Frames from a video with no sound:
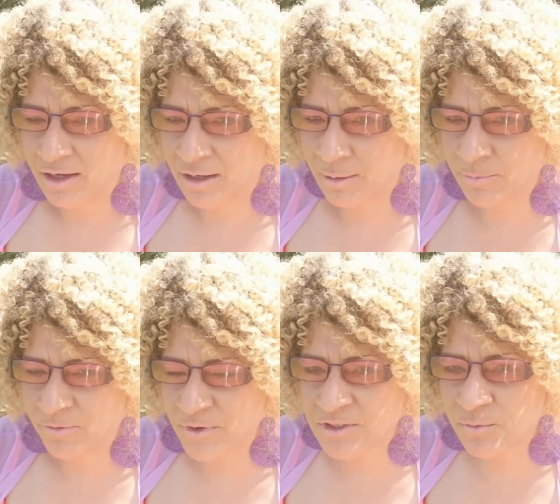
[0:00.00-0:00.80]
um,
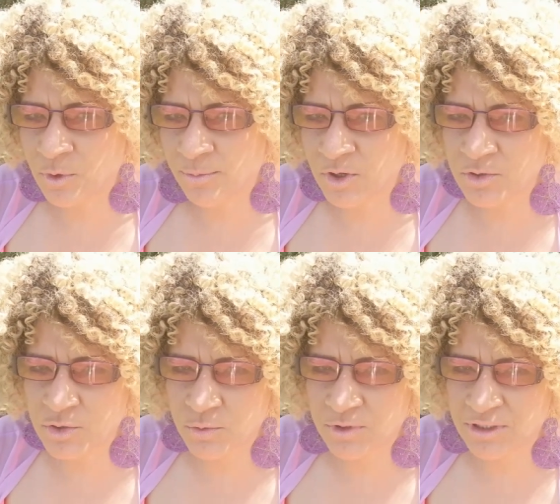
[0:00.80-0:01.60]
first of all, I'm going to
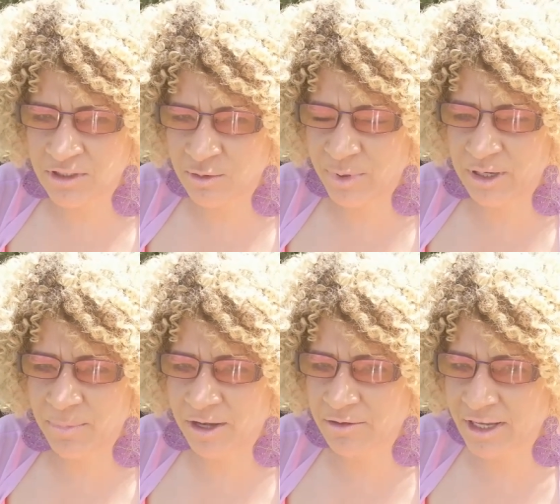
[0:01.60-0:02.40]
talk a little bit
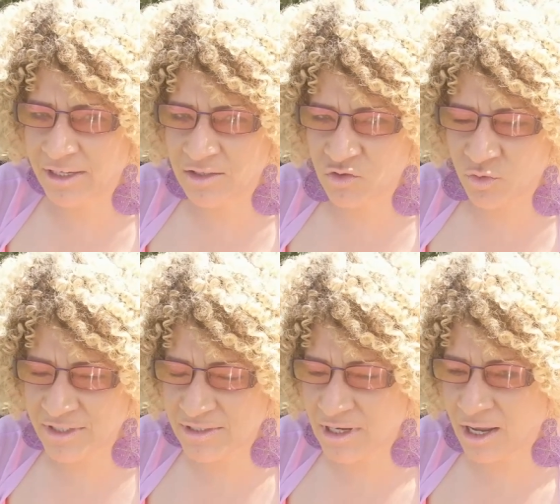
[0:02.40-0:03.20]
about getting
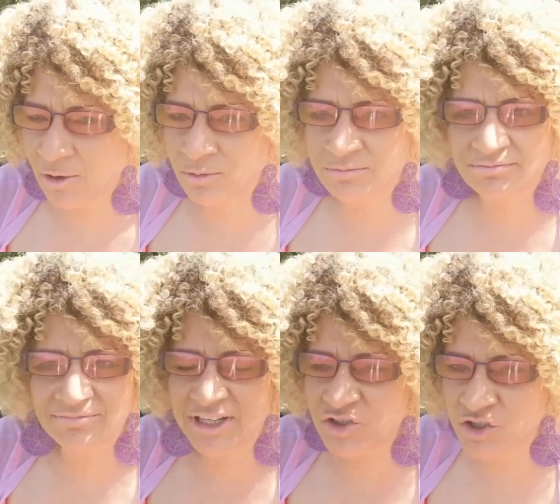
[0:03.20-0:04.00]
stressed out
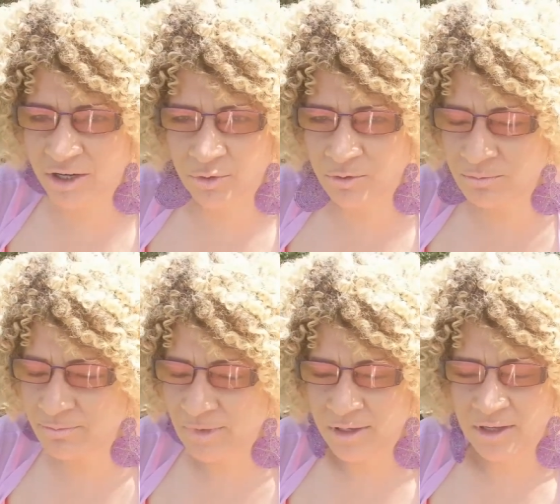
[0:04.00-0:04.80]
in general
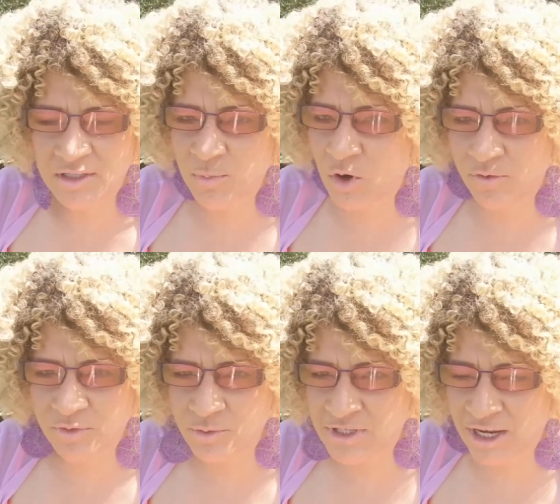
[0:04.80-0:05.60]
as part of
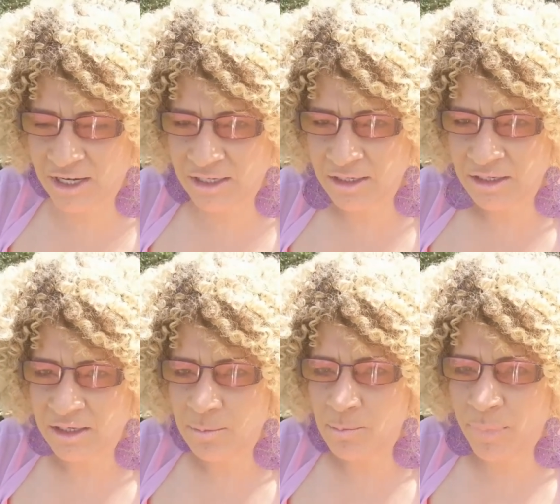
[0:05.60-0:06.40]
your day,
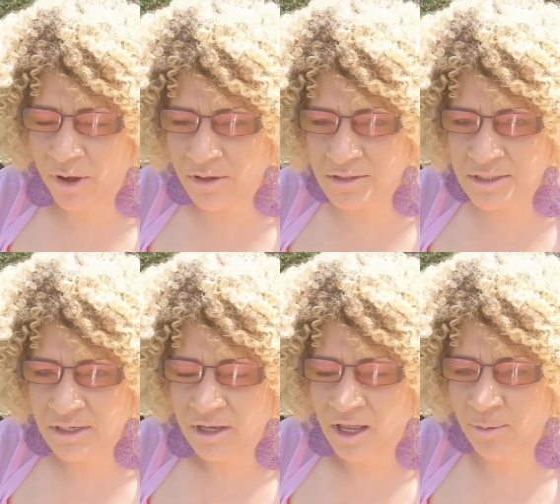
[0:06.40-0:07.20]
but
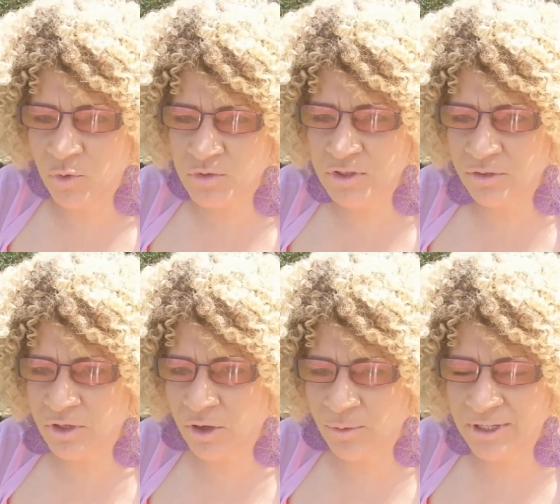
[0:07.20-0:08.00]
I'm also going to
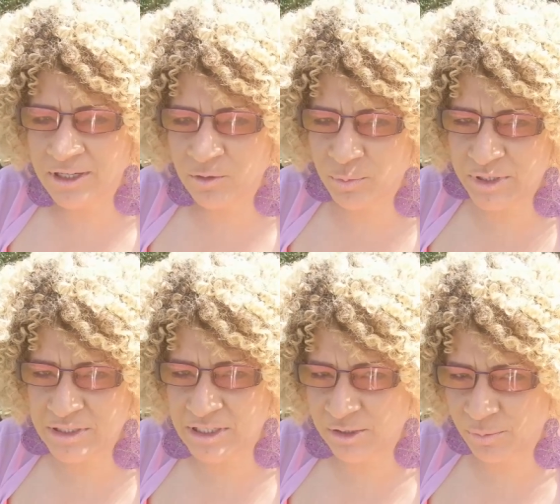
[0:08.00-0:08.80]
go a little
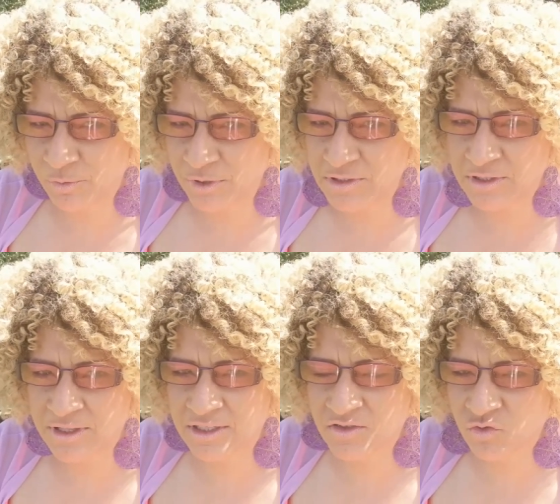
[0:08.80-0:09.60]
bit deeper into
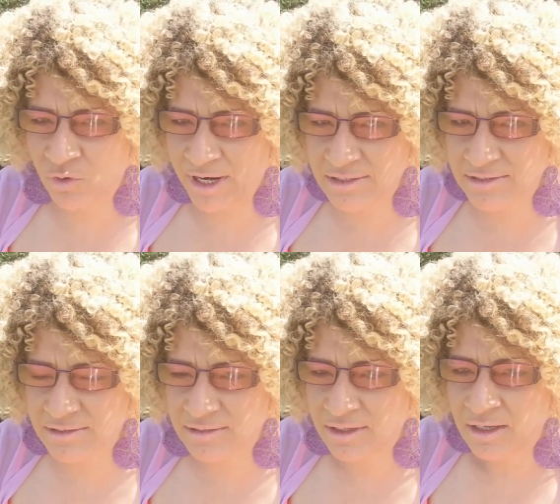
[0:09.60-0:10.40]
this
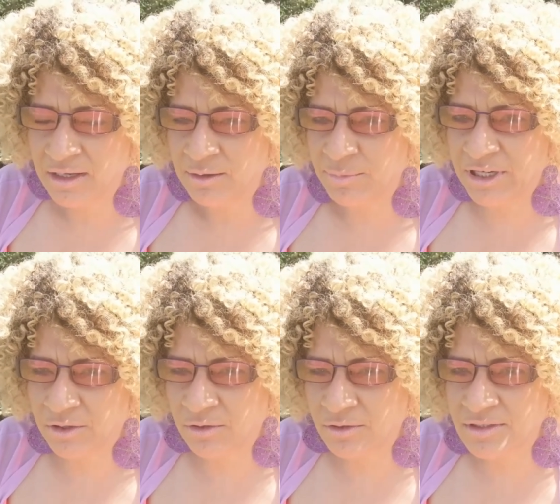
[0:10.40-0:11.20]
stress
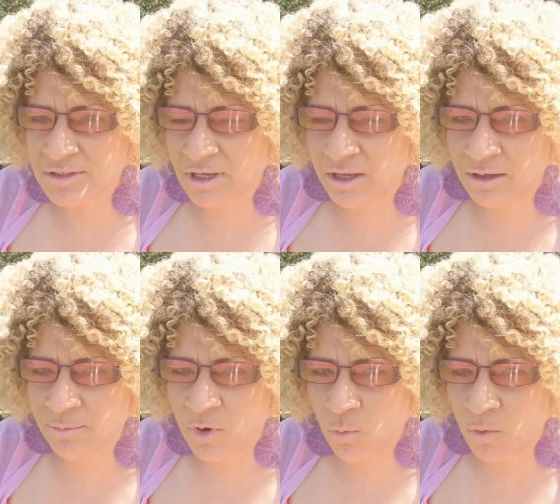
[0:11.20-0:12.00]
because
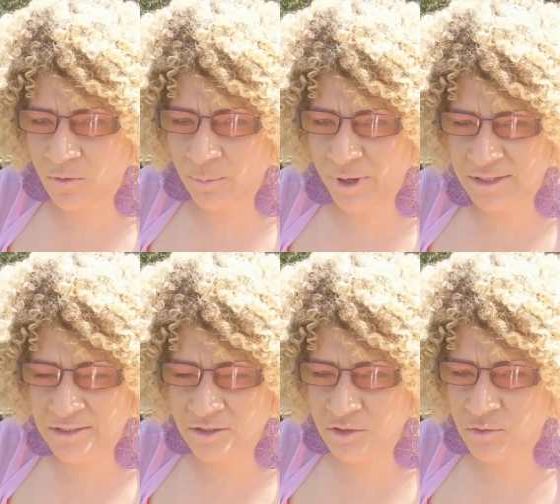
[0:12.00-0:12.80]
um, what the
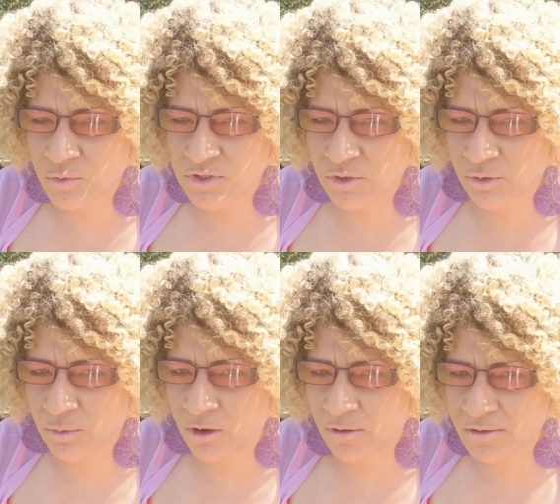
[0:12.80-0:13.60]
passage is also
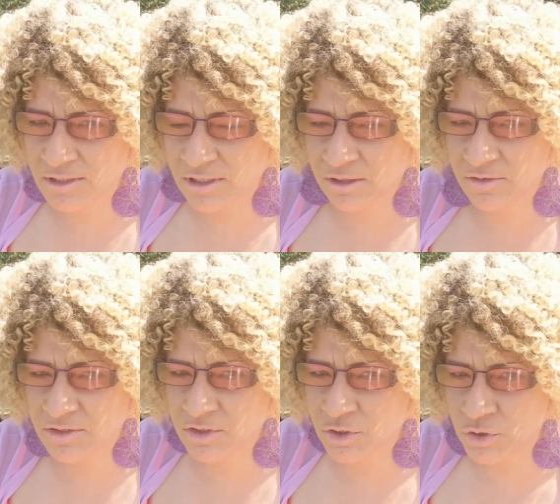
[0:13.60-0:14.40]
asking
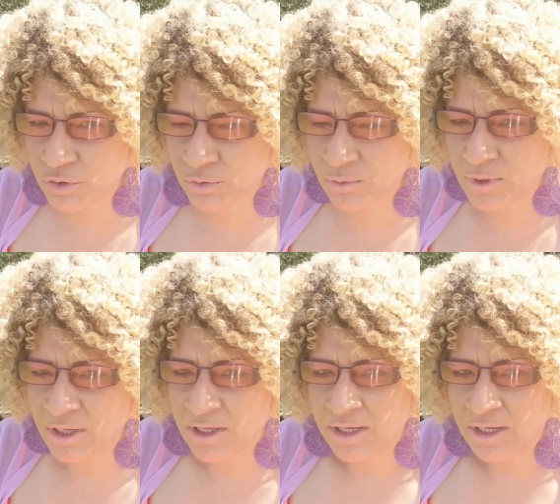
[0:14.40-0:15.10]
us to do